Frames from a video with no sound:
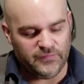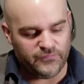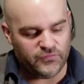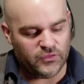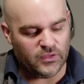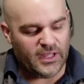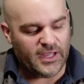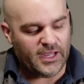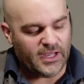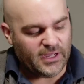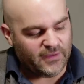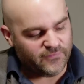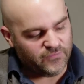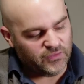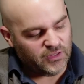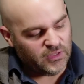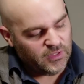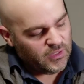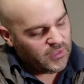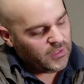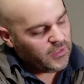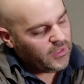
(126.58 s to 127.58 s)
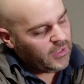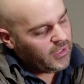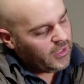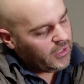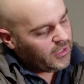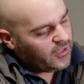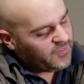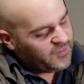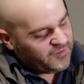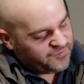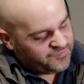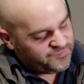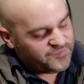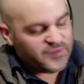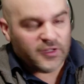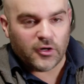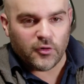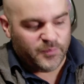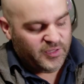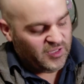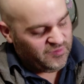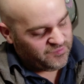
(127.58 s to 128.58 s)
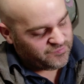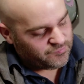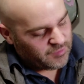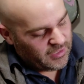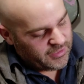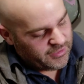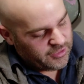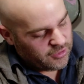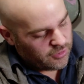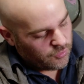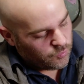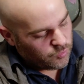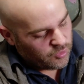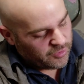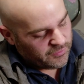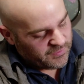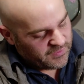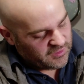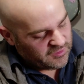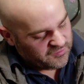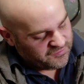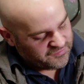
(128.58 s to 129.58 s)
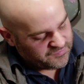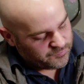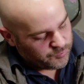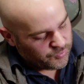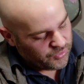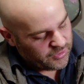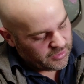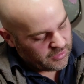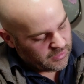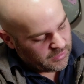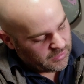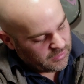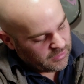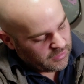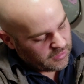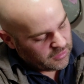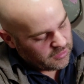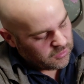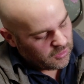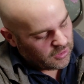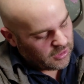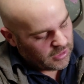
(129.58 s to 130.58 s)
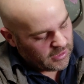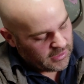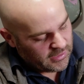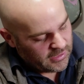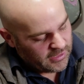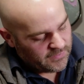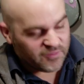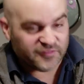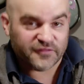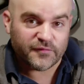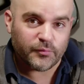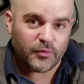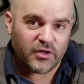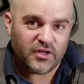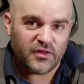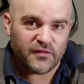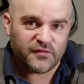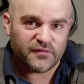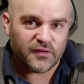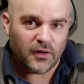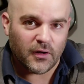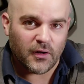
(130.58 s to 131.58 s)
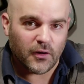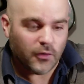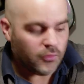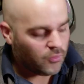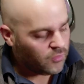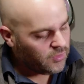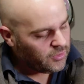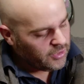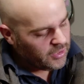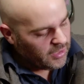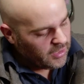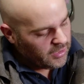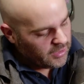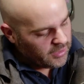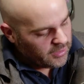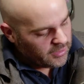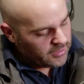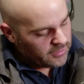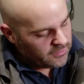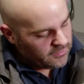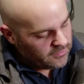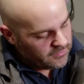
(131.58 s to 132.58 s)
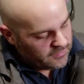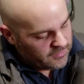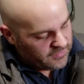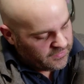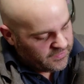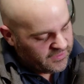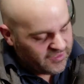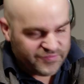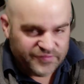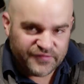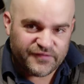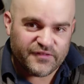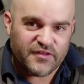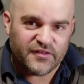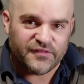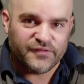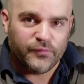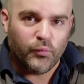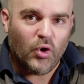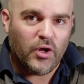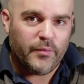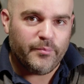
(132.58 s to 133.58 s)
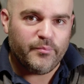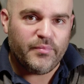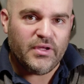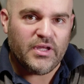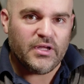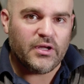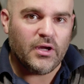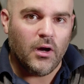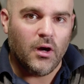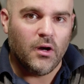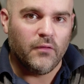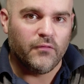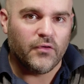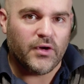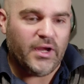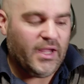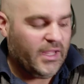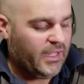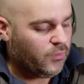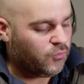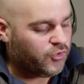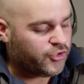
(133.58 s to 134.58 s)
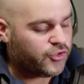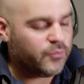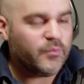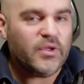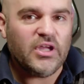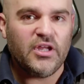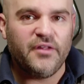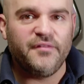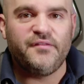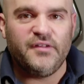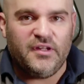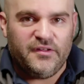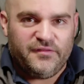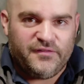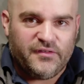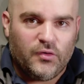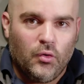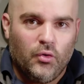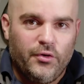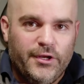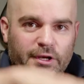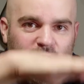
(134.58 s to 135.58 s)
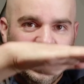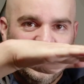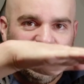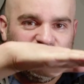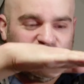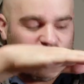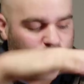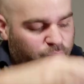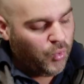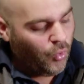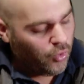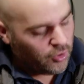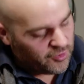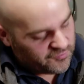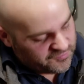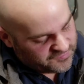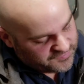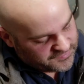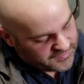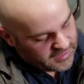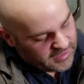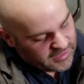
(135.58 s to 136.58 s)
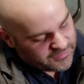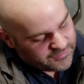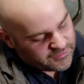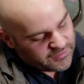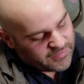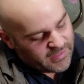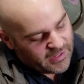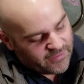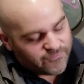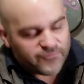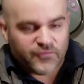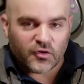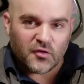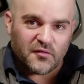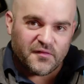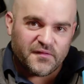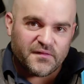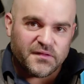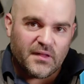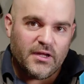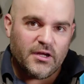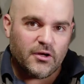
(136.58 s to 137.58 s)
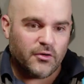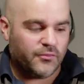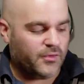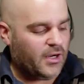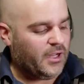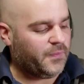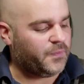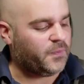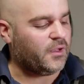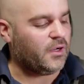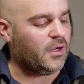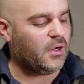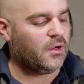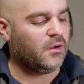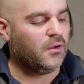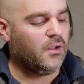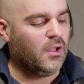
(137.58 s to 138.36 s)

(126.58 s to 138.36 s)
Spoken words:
If you have this centerpiece right here where the spring claw and the springs go, this is just one big overhang, which means it's going to need supports to get to that first layer right there.